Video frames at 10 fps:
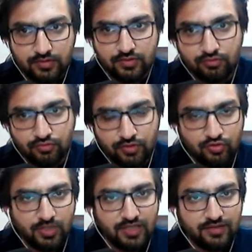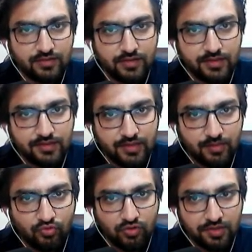So it means
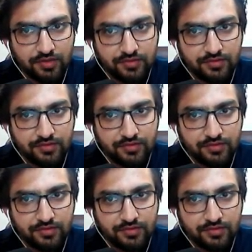33.3%.